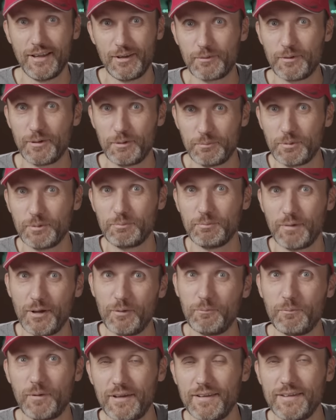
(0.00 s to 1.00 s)
I already put my
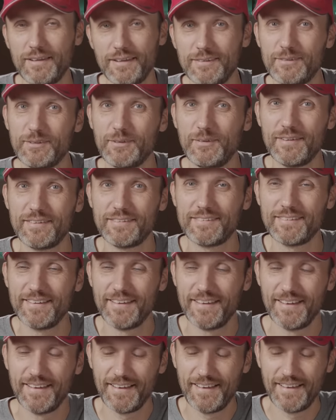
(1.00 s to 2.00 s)
own money into it
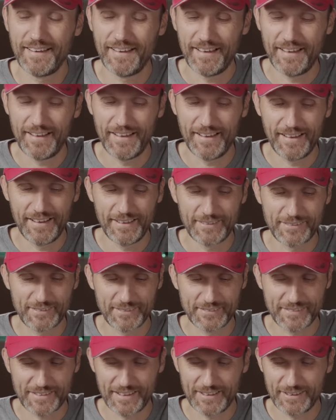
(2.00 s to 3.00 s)
uh, so
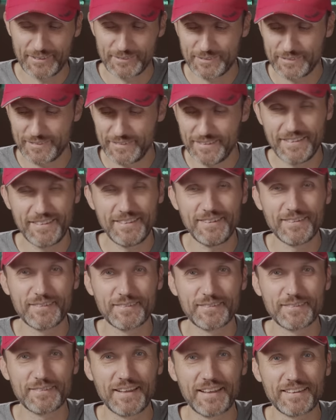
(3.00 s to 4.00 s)
it's kind of, you
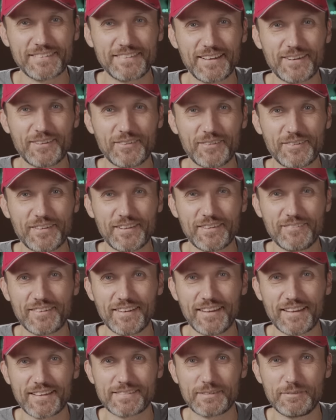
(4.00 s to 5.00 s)
know, like that whole thing where
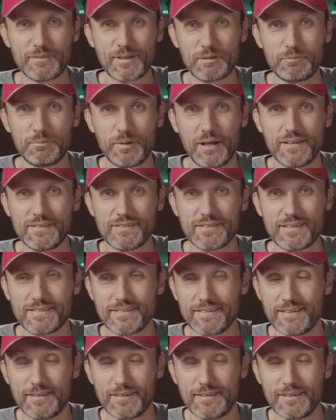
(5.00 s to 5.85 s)
like somebody buys, let's say,